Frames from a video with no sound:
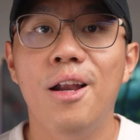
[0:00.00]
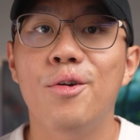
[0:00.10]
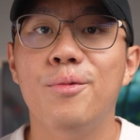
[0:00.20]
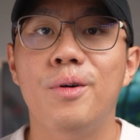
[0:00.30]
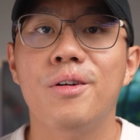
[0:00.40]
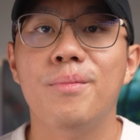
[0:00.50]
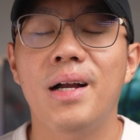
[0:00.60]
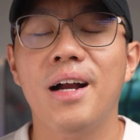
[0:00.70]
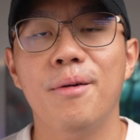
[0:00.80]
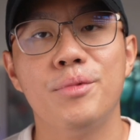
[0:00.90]
Hello and welcome
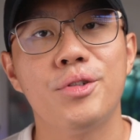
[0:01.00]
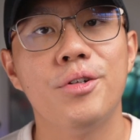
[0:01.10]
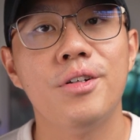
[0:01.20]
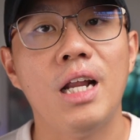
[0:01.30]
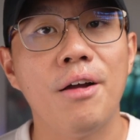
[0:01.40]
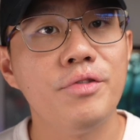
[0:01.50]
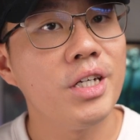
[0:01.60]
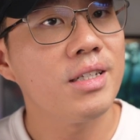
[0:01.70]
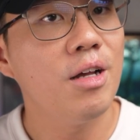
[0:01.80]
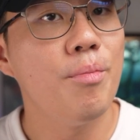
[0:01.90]
back, I'm Sean. I've
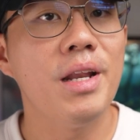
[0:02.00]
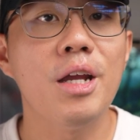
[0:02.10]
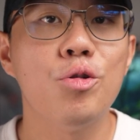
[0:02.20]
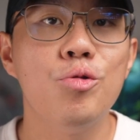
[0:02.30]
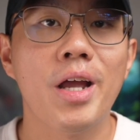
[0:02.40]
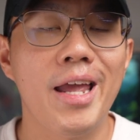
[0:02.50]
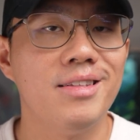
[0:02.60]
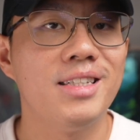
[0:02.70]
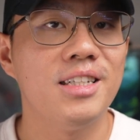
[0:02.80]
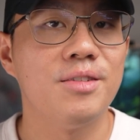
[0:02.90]
checked out many cool
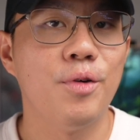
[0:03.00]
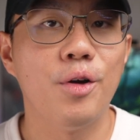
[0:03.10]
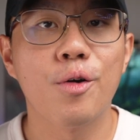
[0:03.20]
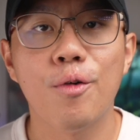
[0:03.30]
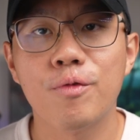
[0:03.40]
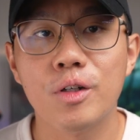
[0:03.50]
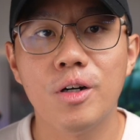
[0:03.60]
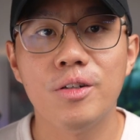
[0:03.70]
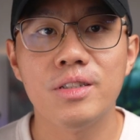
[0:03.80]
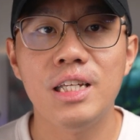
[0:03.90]
headsets for your conference
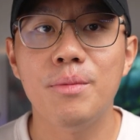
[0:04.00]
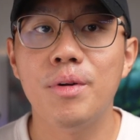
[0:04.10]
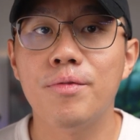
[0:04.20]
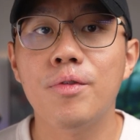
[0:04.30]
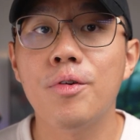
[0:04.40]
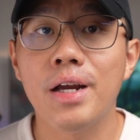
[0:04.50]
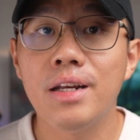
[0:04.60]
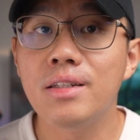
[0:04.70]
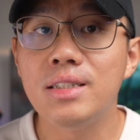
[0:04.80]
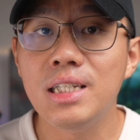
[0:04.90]
calls need before,
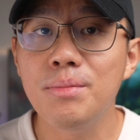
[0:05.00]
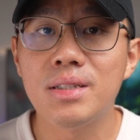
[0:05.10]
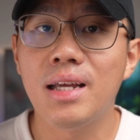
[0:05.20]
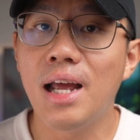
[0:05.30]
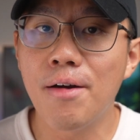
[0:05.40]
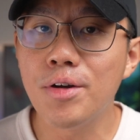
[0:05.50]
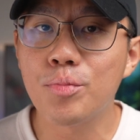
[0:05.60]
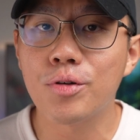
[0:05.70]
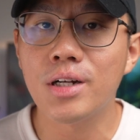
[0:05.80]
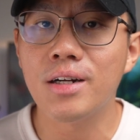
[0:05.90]
and it seems that every
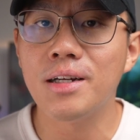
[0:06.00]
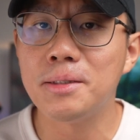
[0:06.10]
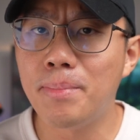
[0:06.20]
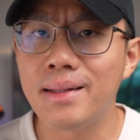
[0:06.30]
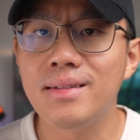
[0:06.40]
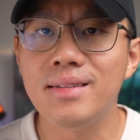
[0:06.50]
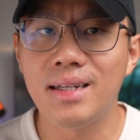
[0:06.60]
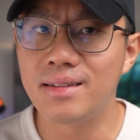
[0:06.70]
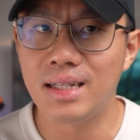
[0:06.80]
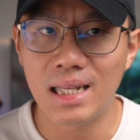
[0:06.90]
product is better
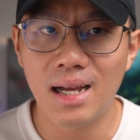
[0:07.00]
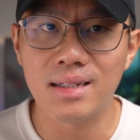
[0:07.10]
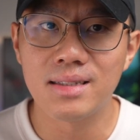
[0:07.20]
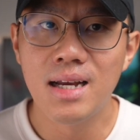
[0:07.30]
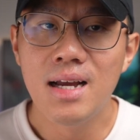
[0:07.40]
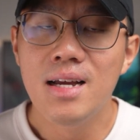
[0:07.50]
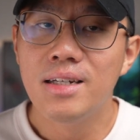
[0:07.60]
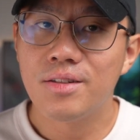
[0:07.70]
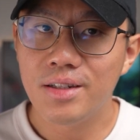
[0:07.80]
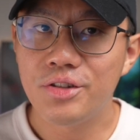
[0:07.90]
than the last.
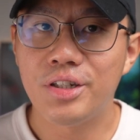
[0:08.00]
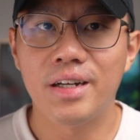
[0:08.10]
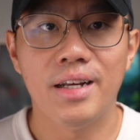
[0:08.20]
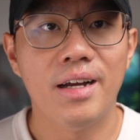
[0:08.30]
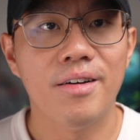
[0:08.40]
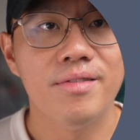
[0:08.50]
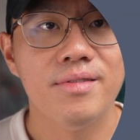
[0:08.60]
So let's check it out.